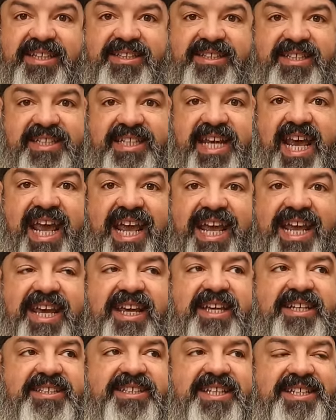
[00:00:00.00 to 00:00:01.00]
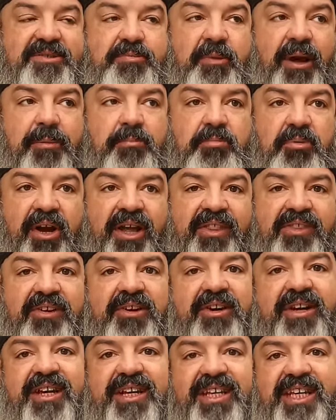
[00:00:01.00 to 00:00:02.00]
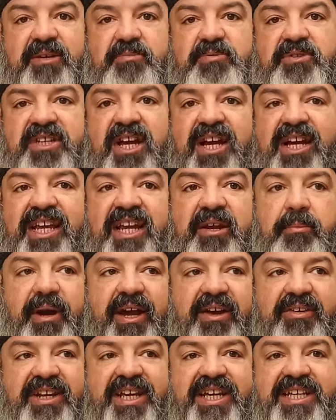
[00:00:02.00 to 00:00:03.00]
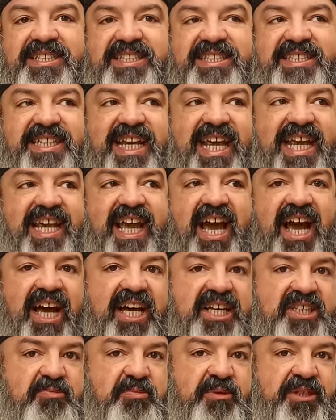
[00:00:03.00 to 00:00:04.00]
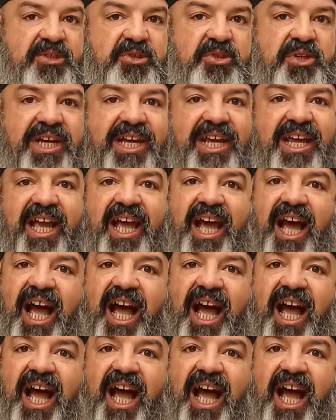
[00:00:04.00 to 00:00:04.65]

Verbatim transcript: Today, since my brother keeps talking about snake husbandry,